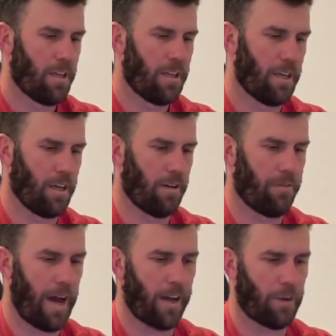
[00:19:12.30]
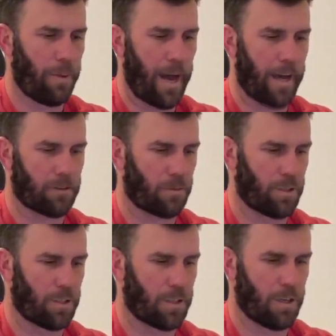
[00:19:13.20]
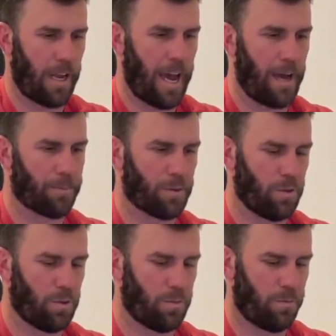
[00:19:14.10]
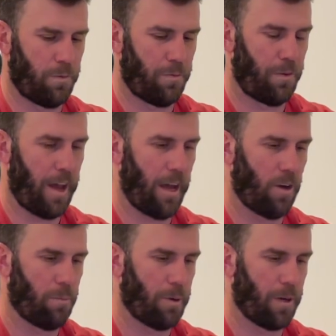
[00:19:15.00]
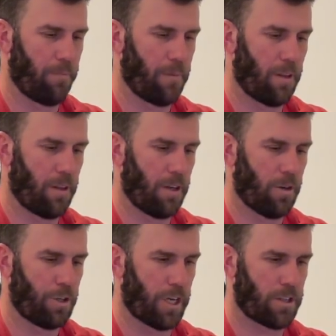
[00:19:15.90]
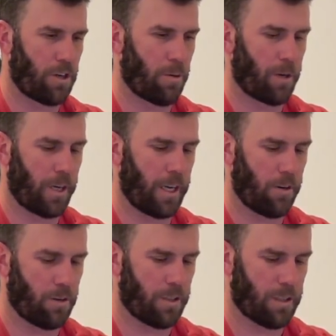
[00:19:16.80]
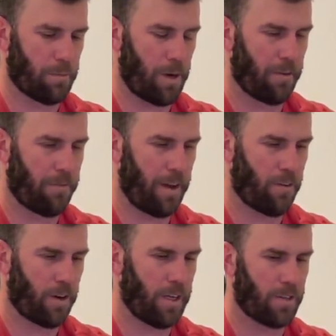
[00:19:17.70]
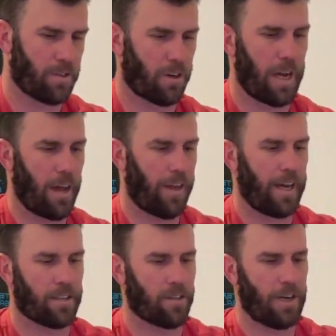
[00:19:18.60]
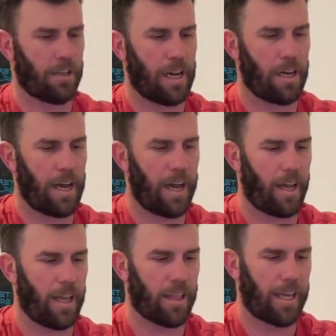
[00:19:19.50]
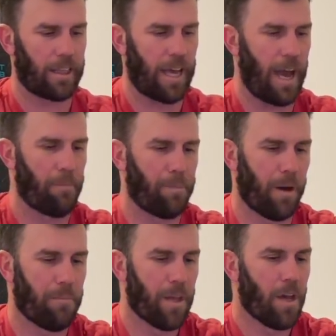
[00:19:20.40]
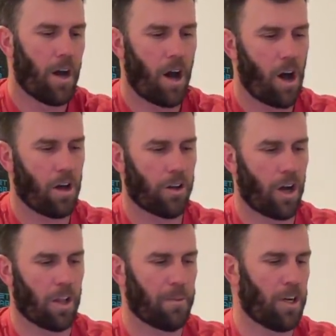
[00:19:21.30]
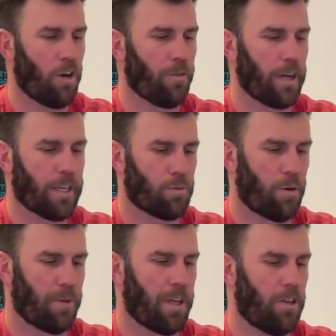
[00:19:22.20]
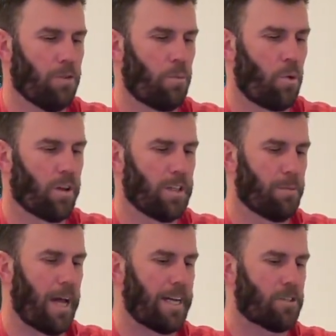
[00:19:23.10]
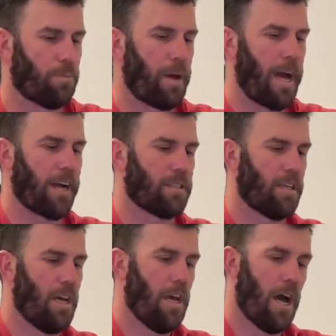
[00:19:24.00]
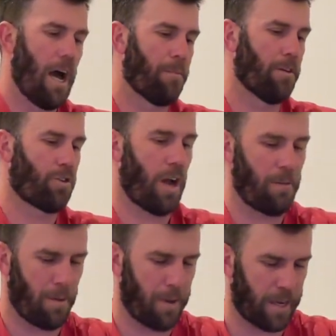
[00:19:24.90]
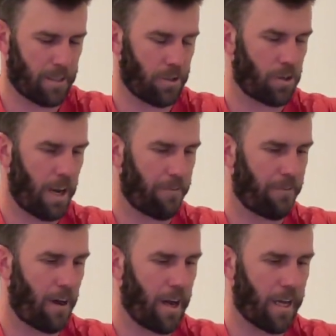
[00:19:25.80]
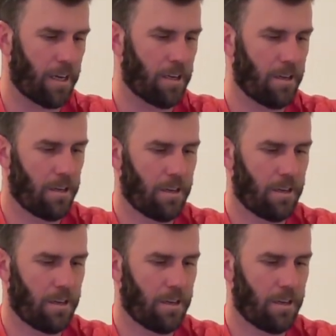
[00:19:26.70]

the value packs were just an absolute fail. But, you know, Justin Herbert Heroes, this is my favorite insert out of that. So I'll, I'll, I, I like that. But all in all, let me know if you guys want me to do more of these blaster packs. I'm going to try my best to try to find